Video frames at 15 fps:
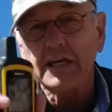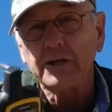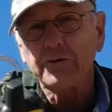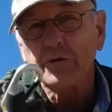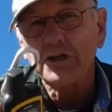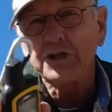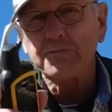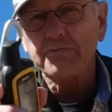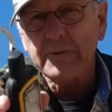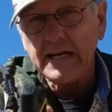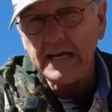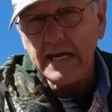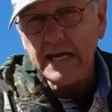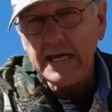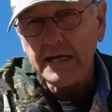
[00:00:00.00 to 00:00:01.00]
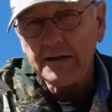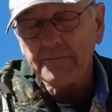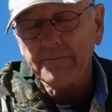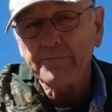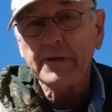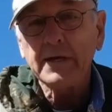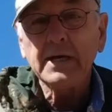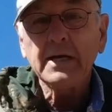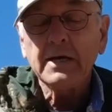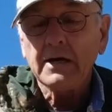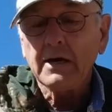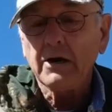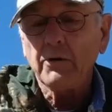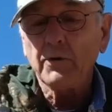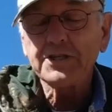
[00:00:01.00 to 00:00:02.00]
the InReach Mini.
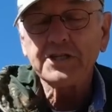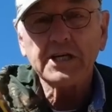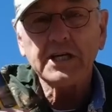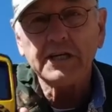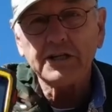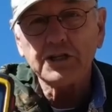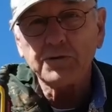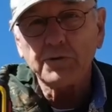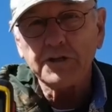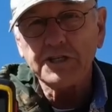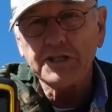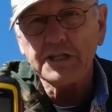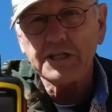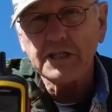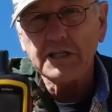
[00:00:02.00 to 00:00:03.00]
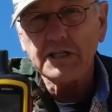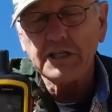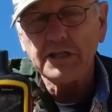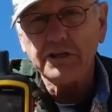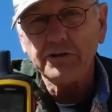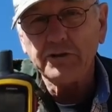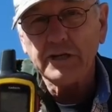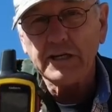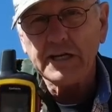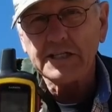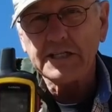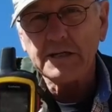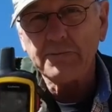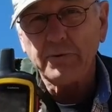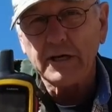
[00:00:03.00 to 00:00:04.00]
Once again, this one's discontinued, the
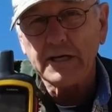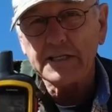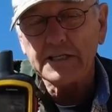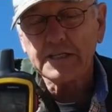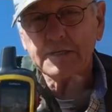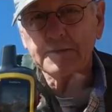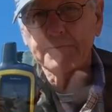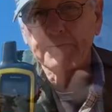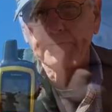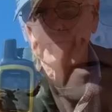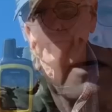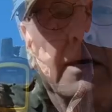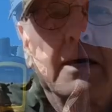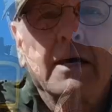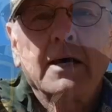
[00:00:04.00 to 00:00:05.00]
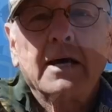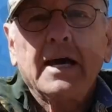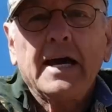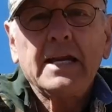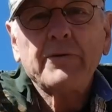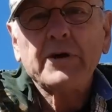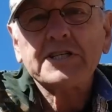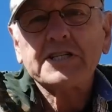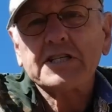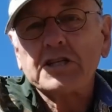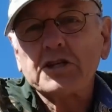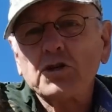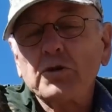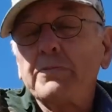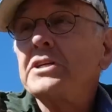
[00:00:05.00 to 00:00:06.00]
SE Plus. Anyways, it's
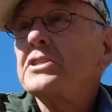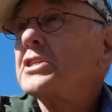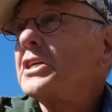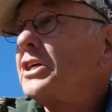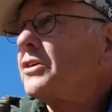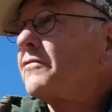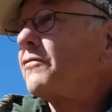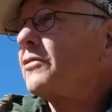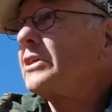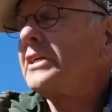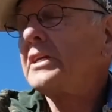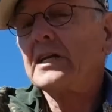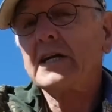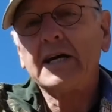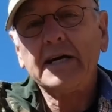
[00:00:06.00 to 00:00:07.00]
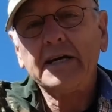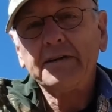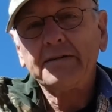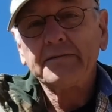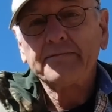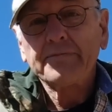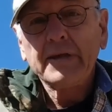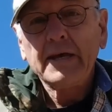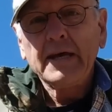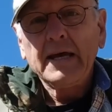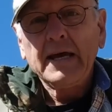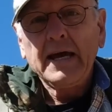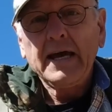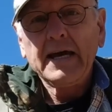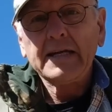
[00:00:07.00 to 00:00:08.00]
a new piece of gear for Linda and I,
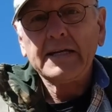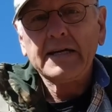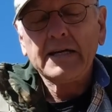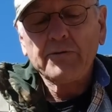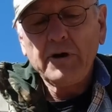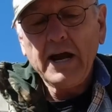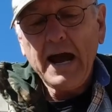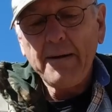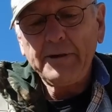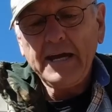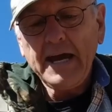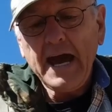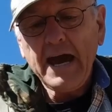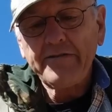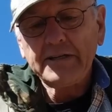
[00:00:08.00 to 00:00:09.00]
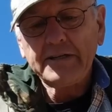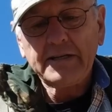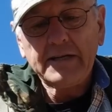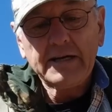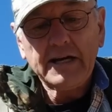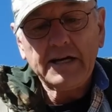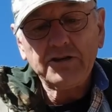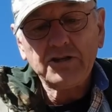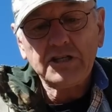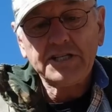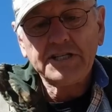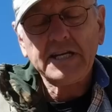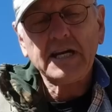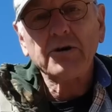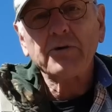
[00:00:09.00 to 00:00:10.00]
and we're happy to have it. I usually
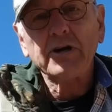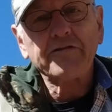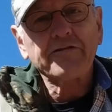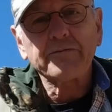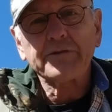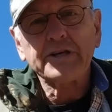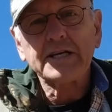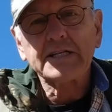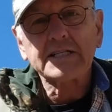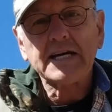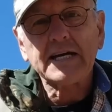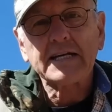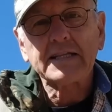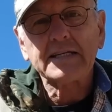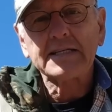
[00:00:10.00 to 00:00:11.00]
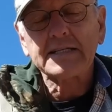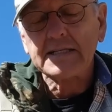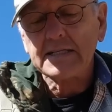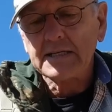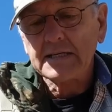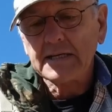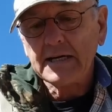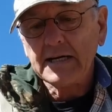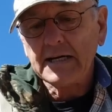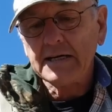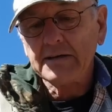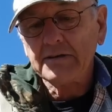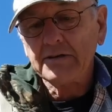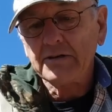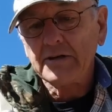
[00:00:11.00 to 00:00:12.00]
stay away from things like this.
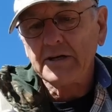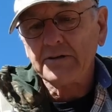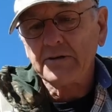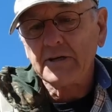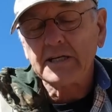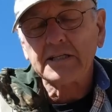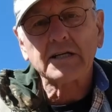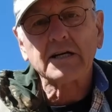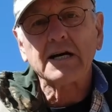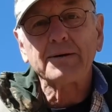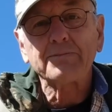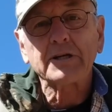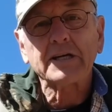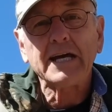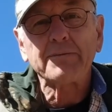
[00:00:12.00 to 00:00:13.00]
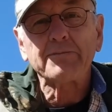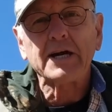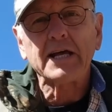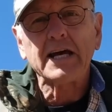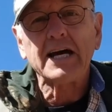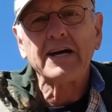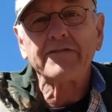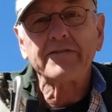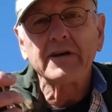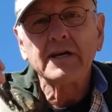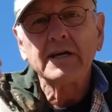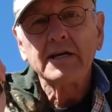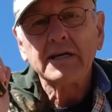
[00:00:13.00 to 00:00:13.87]
You know, I don't like to complicate my life,